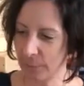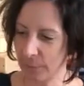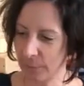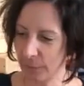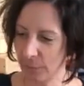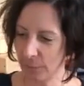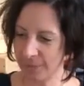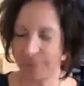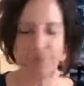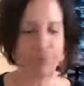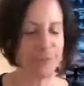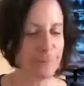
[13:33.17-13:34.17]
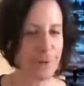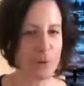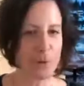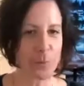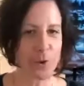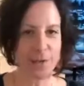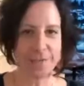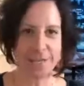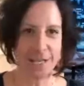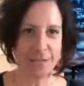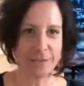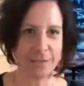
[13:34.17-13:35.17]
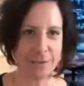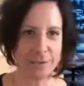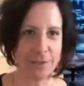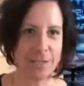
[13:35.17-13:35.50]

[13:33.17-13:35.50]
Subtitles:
Philippe Melka wines tend to